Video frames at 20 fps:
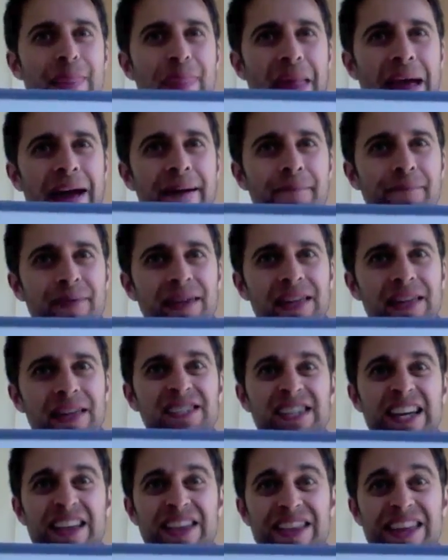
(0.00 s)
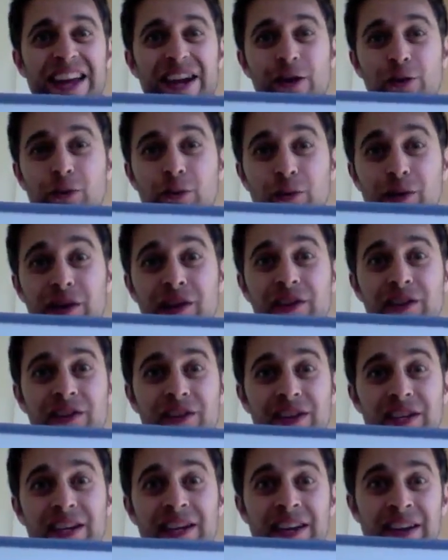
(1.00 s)
That means that they are
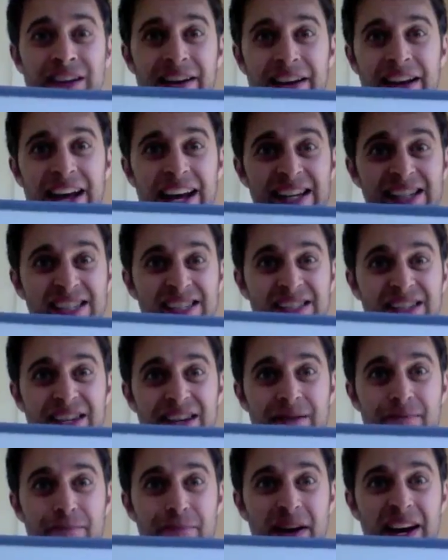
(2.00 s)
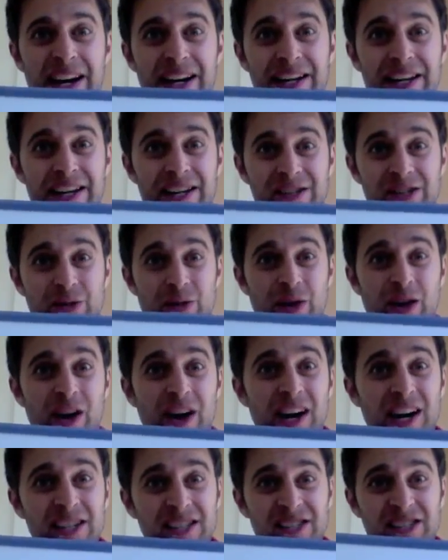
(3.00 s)
really nasty and biting. So a
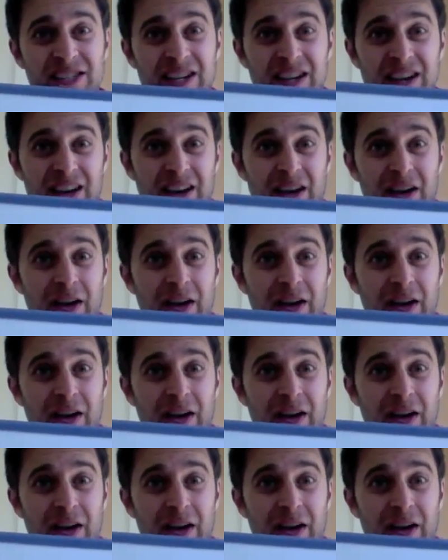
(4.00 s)
caustic